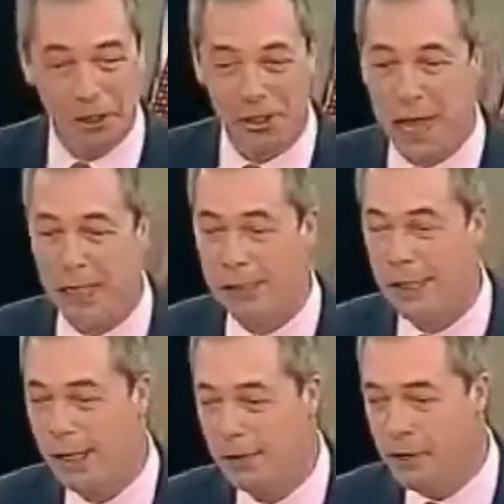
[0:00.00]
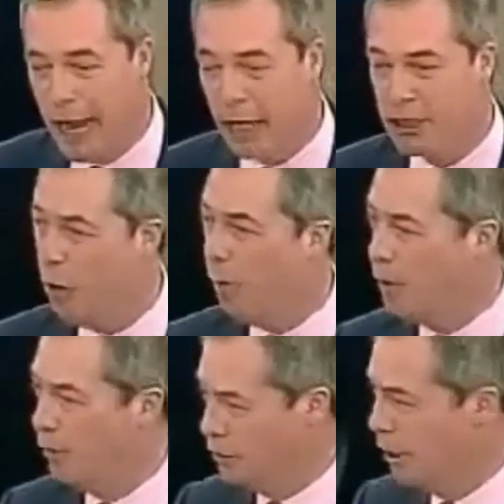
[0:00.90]
that says that actually what
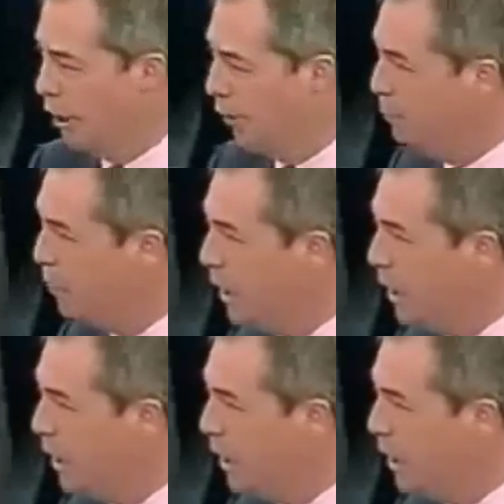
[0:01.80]
we ought to do